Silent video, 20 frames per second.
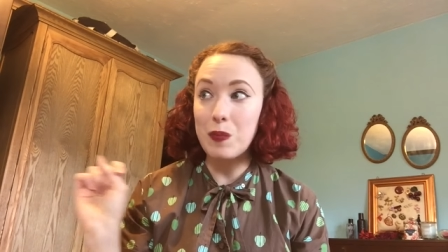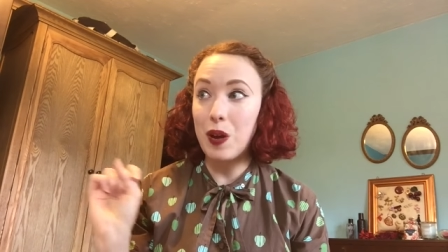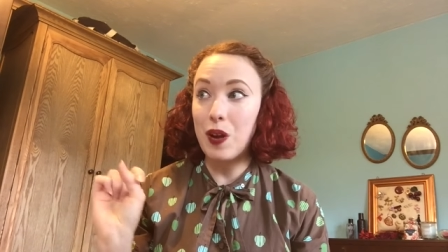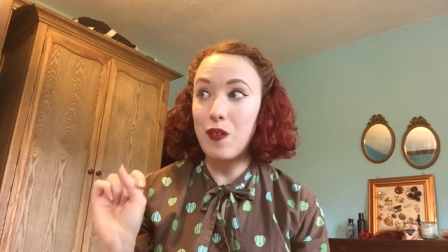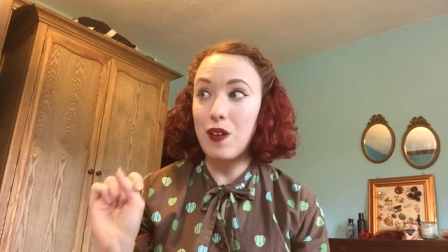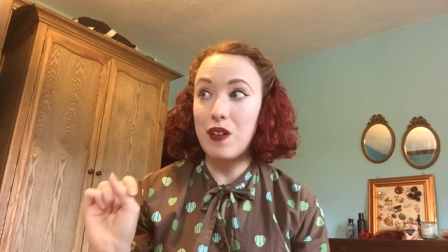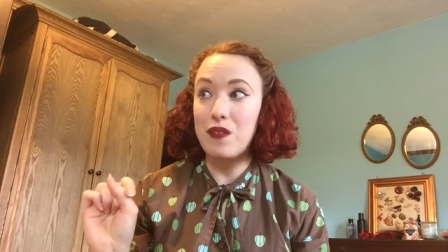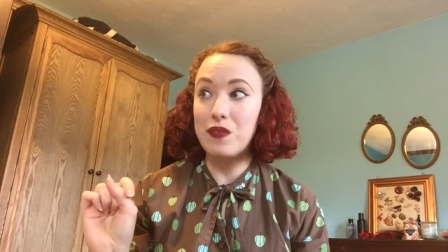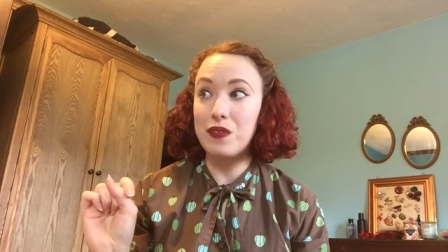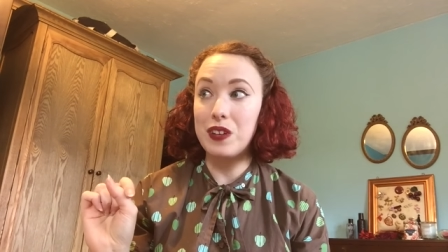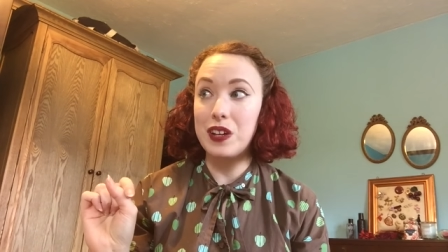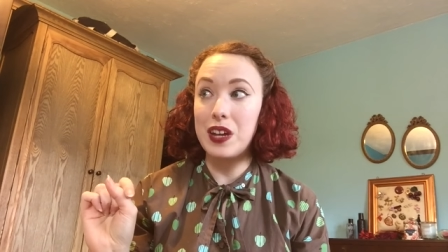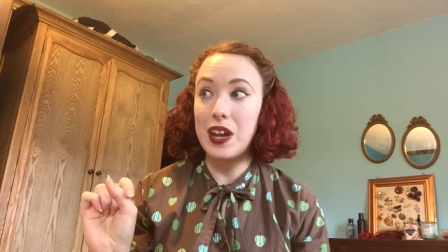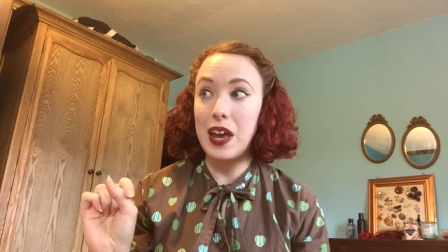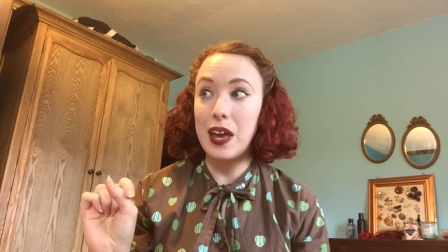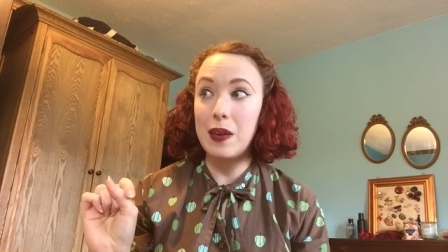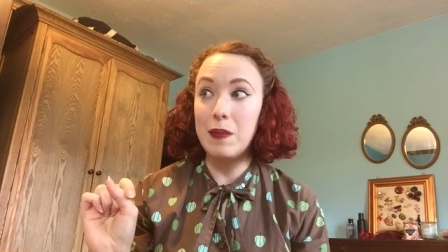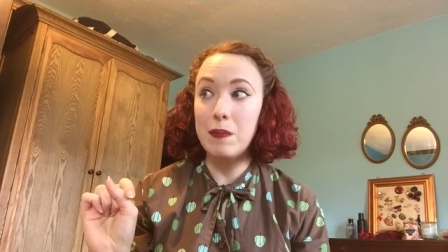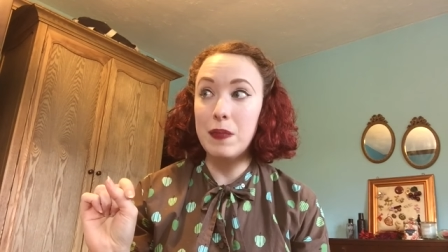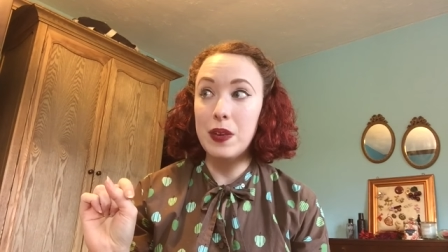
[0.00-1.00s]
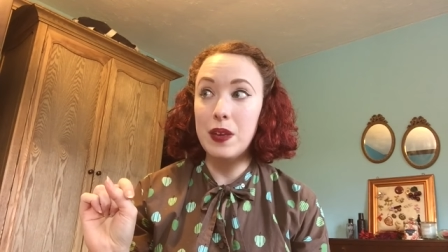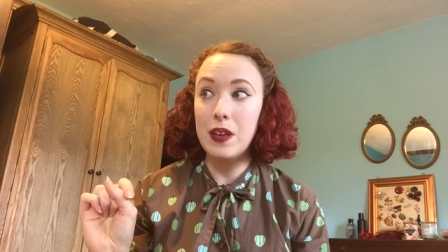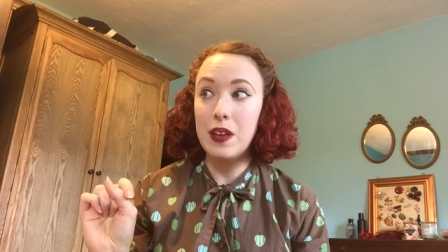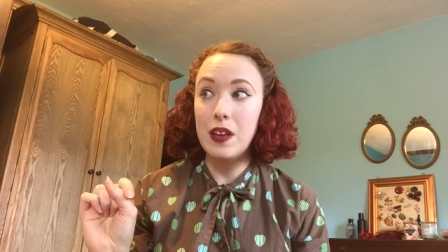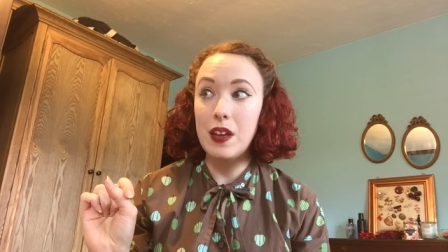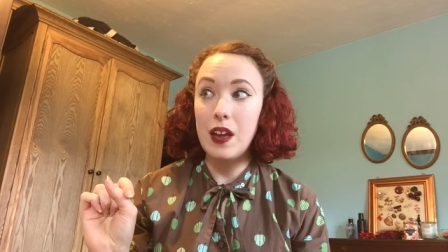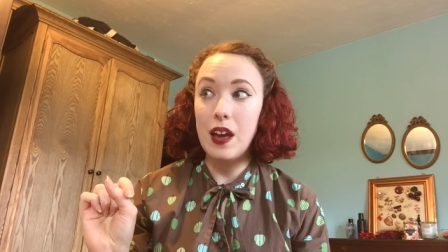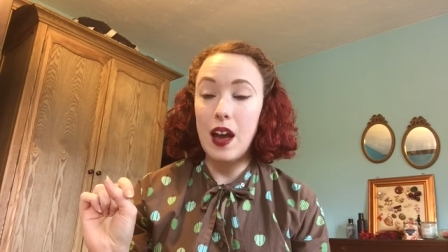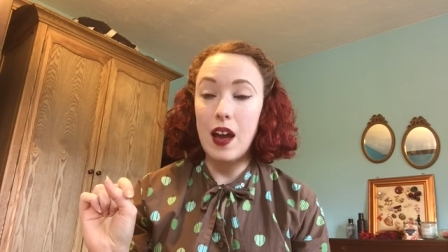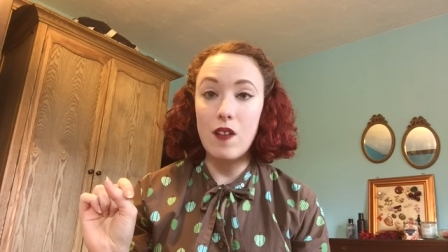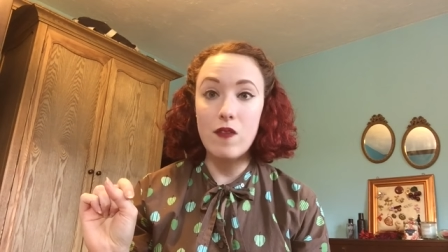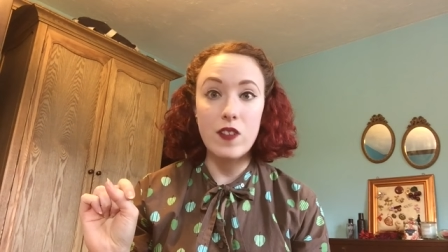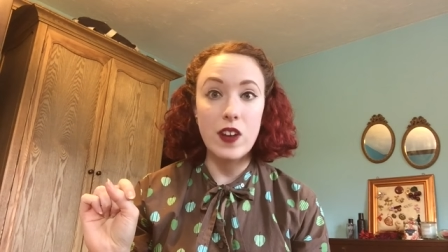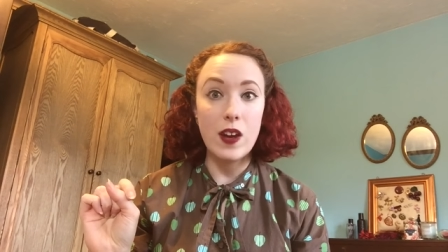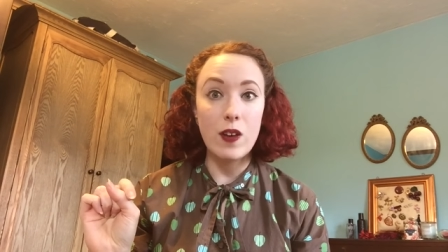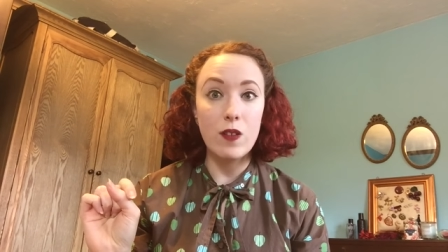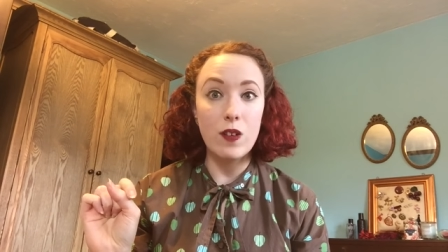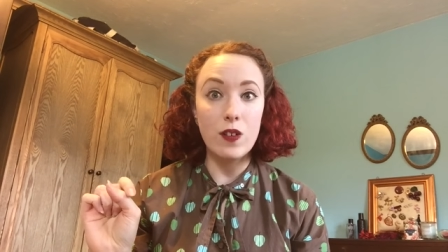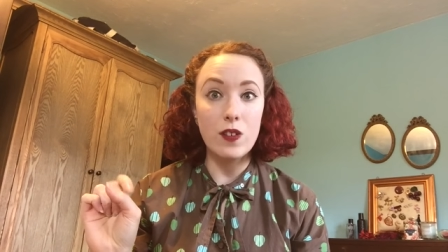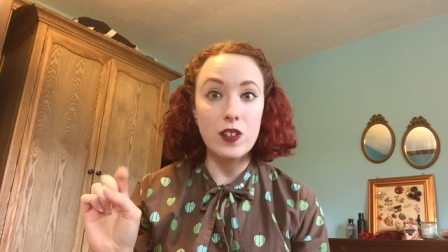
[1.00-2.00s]
my Ravelry name have
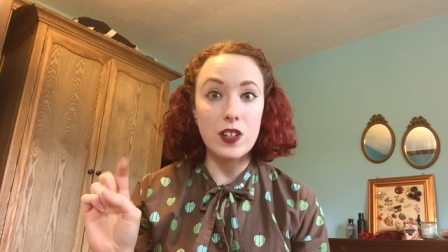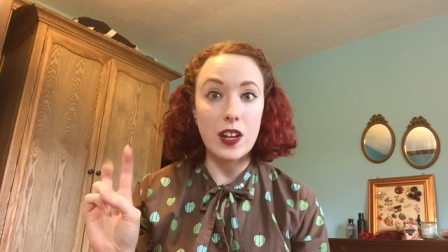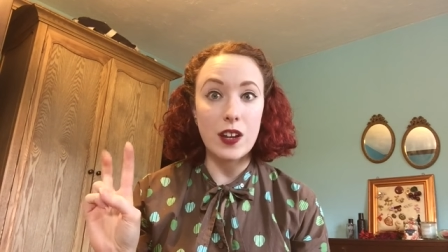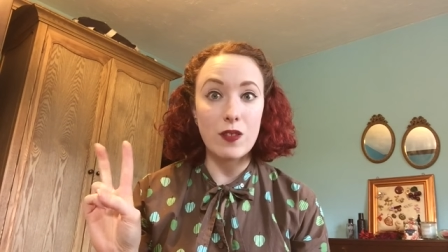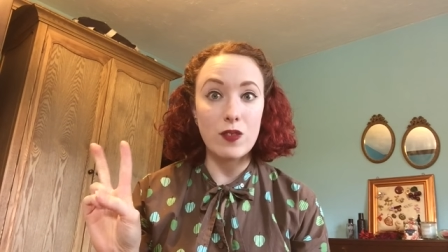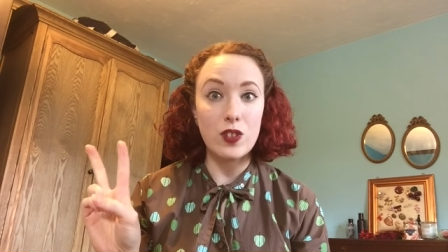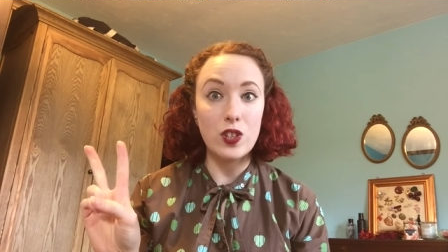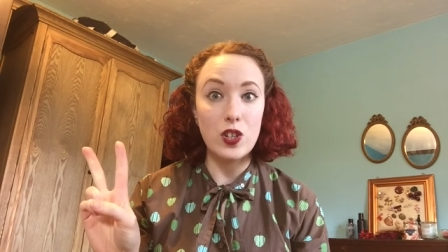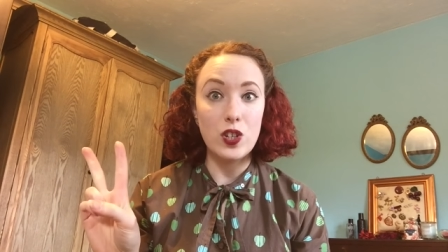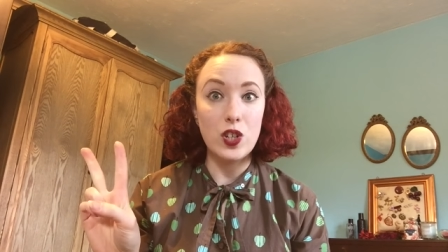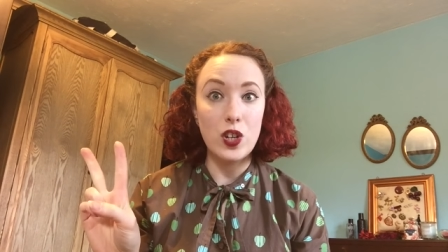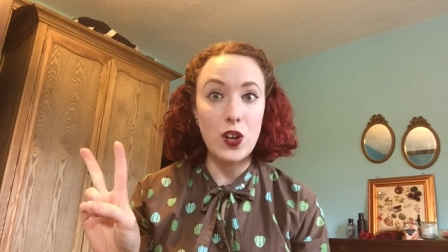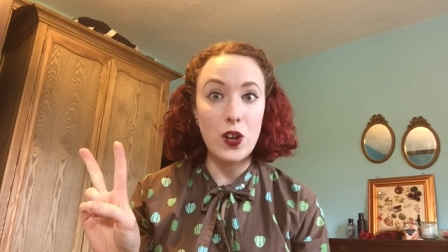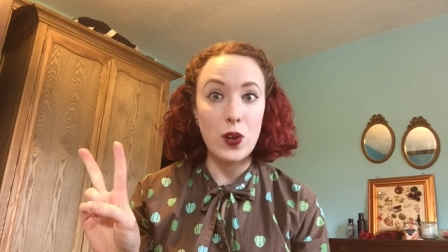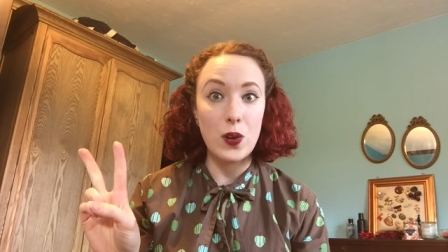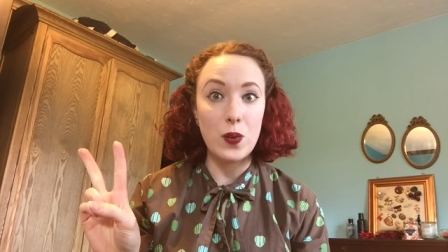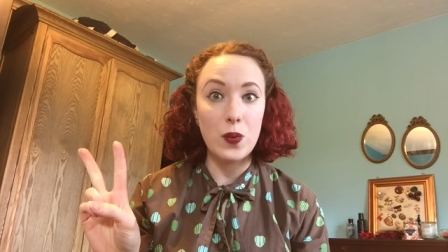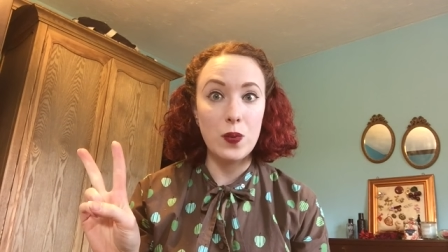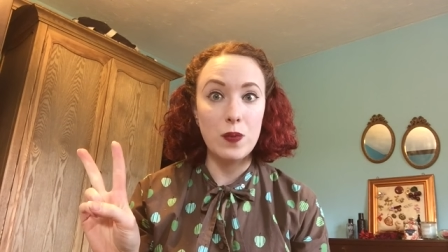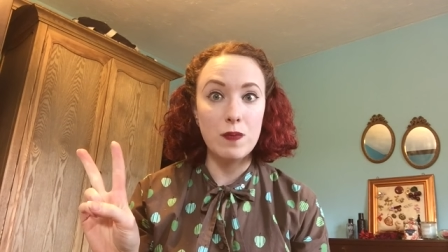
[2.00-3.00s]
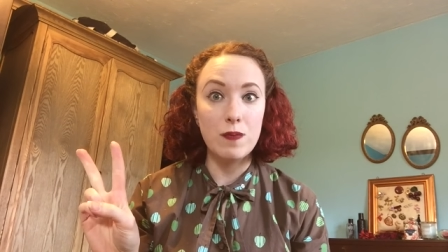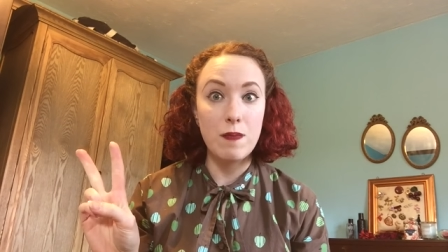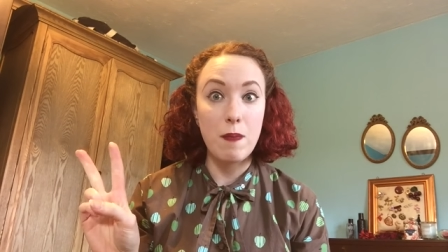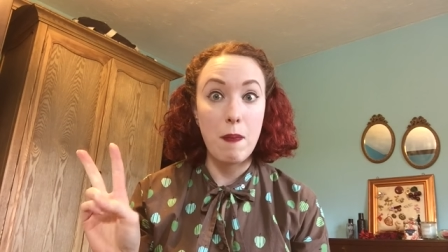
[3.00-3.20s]
now gone down to 2.